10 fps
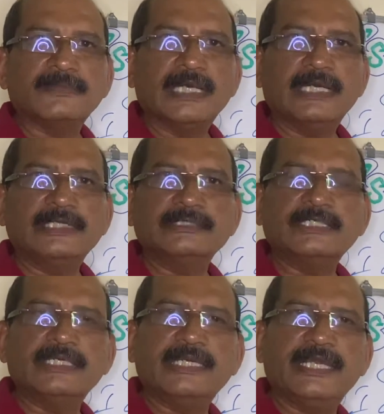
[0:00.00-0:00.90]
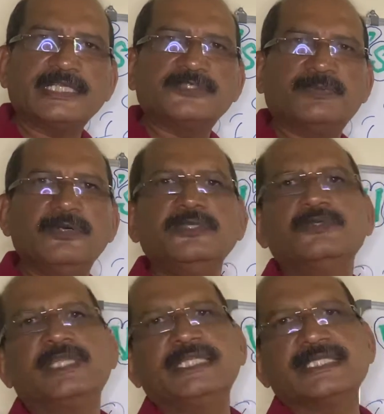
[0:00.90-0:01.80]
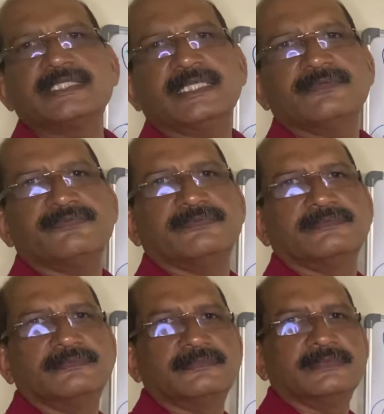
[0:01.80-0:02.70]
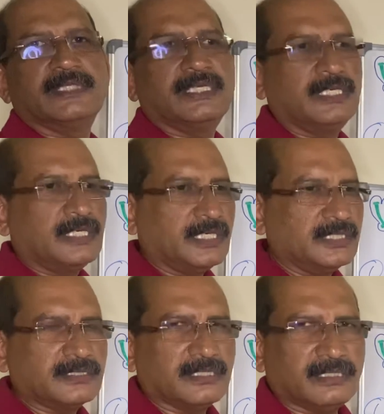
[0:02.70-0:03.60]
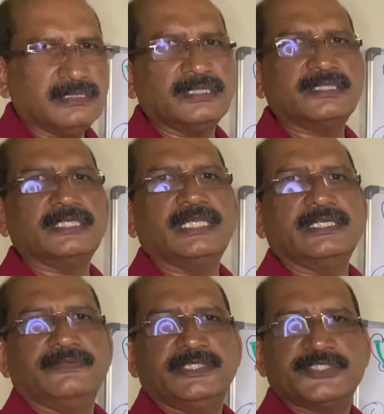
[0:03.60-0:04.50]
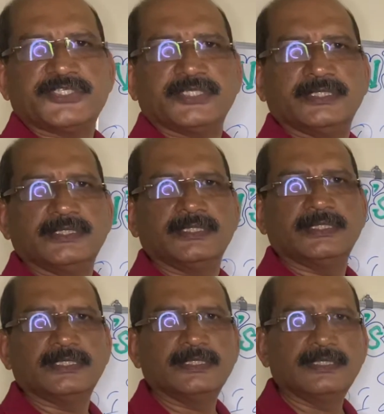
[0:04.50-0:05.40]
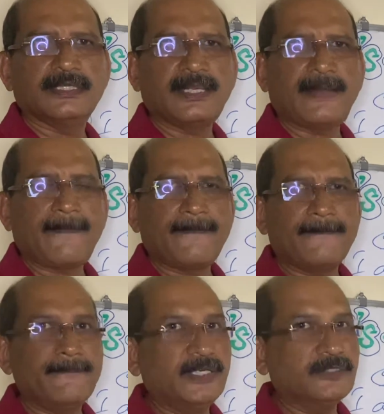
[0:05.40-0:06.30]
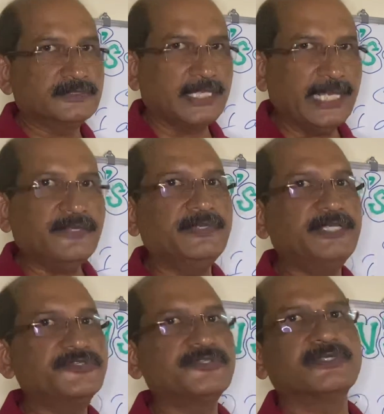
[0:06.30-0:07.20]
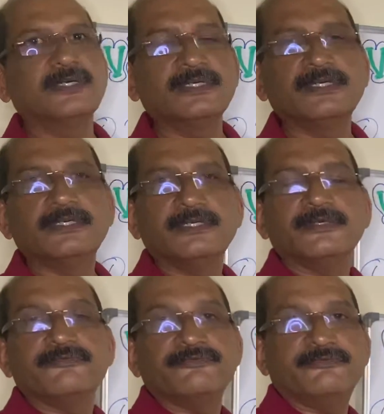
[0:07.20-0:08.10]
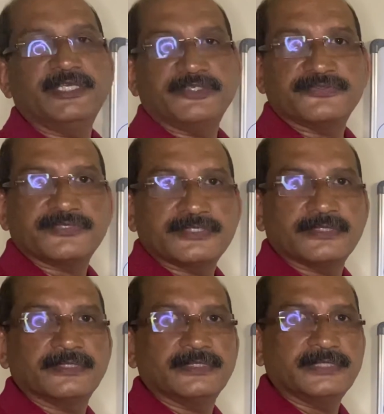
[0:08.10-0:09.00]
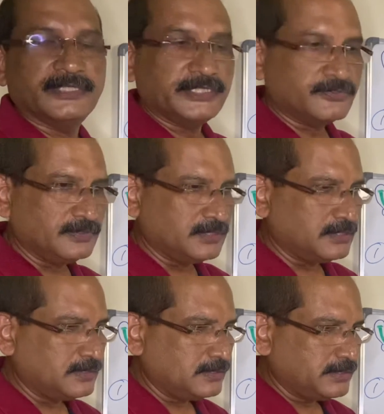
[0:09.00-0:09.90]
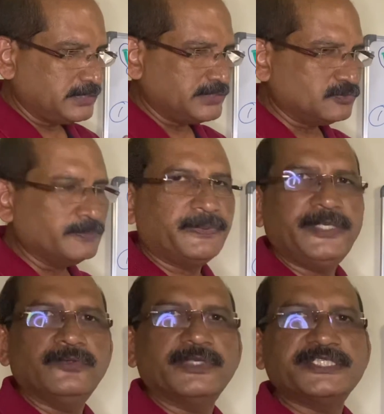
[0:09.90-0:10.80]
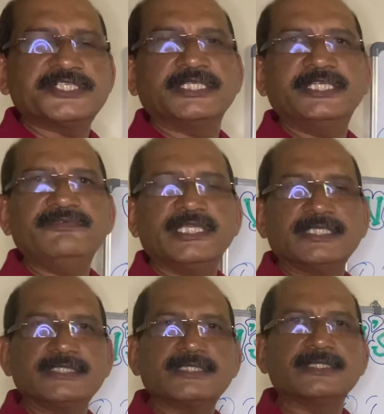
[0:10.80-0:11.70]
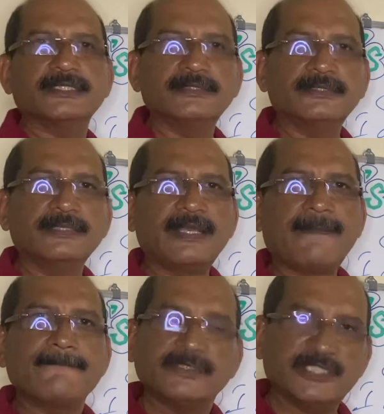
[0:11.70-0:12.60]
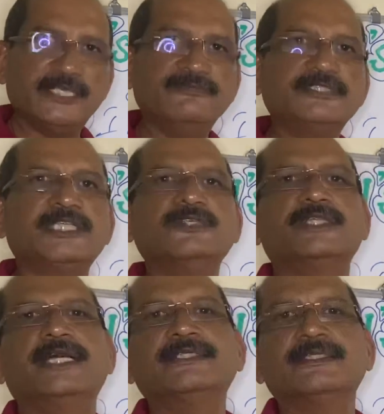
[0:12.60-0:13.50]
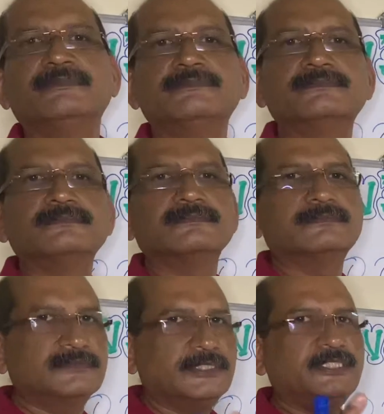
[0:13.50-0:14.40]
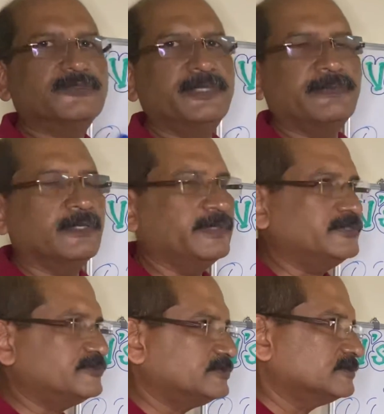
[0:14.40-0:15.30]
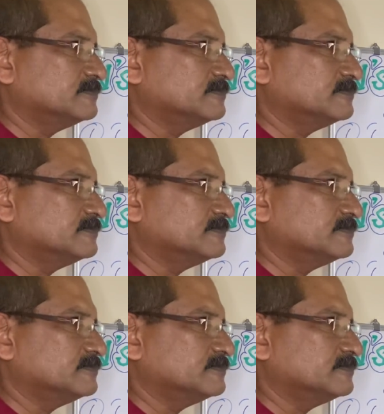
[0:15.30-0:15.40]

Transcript: and explore your inner self and conquer the language because language wins it will it will pay you rich dividends time will tell you that it's my promise